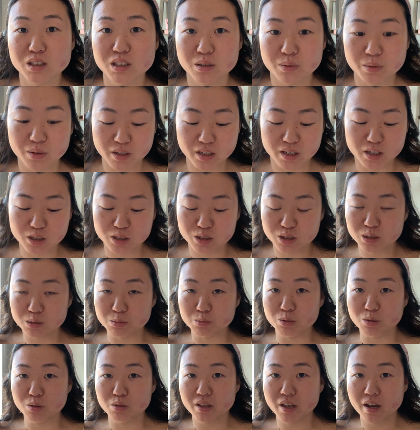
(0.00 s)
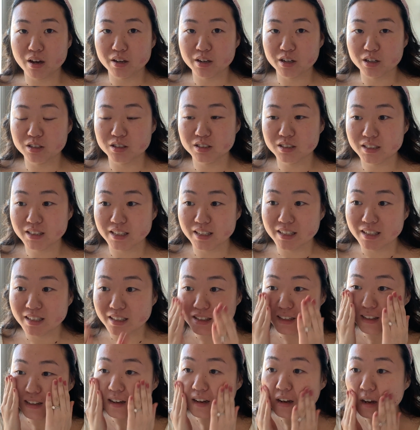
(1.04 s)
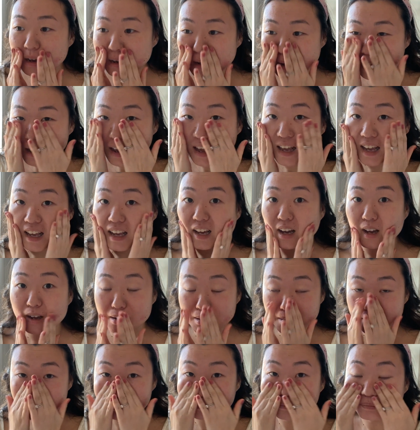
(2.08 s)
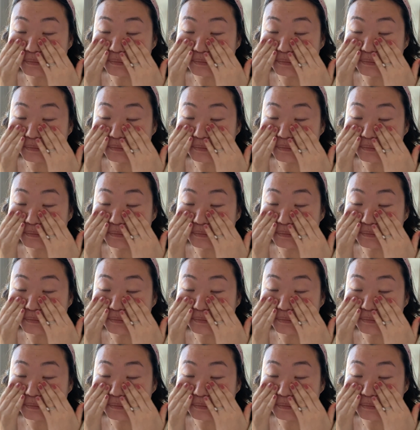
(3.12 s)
It really does smooth out your skin and